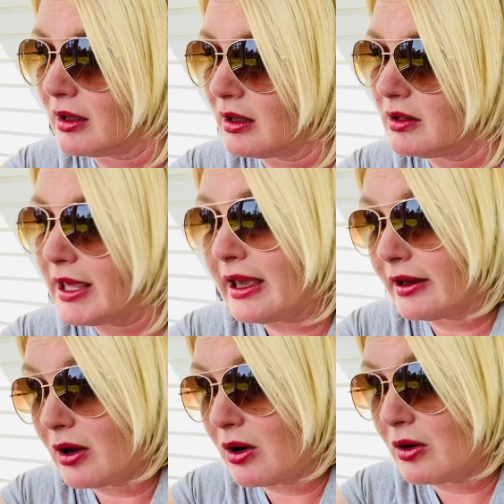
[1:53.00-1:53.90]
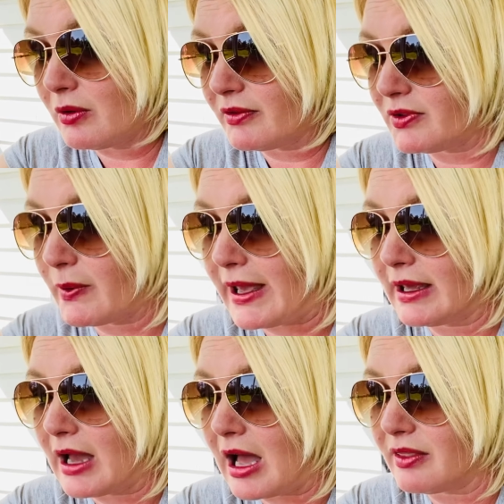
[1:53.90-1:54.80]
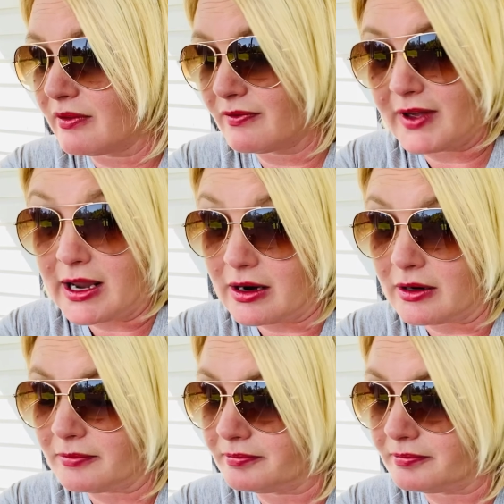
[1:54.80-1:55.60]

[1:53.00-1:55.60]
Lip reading: You can't go if you ain't got the fare.